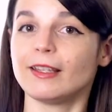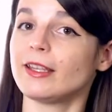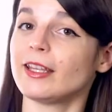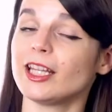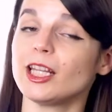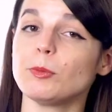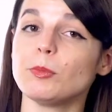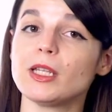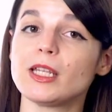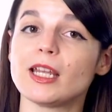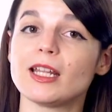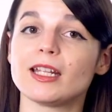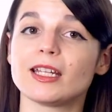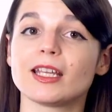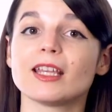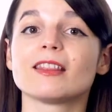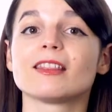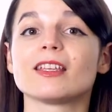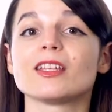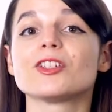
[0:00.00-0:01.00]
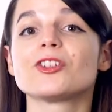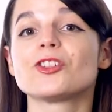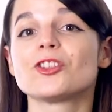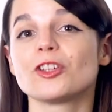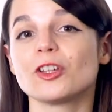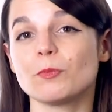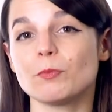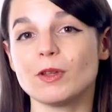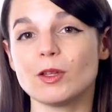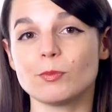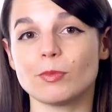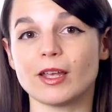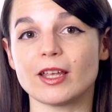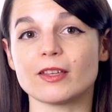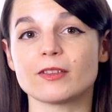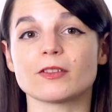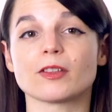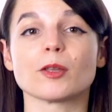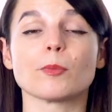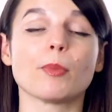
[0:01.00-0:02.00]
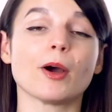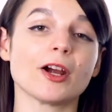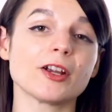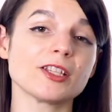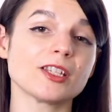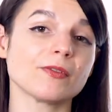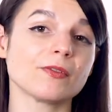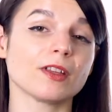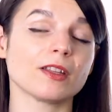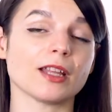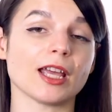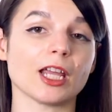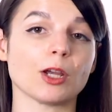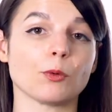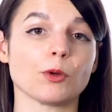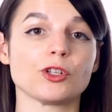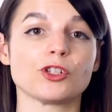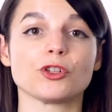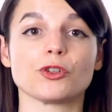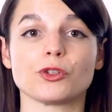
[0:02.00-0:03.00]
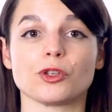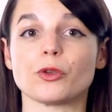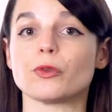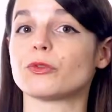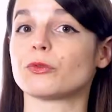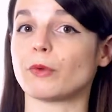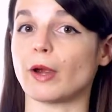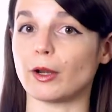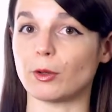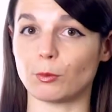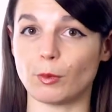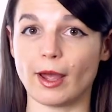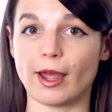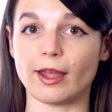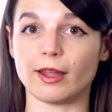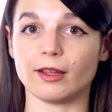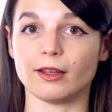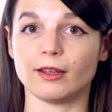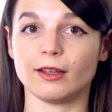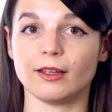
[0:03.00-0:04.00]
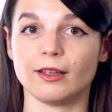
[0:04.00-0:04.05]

In the beginning, these should be based on the parts of the language you'll use right away.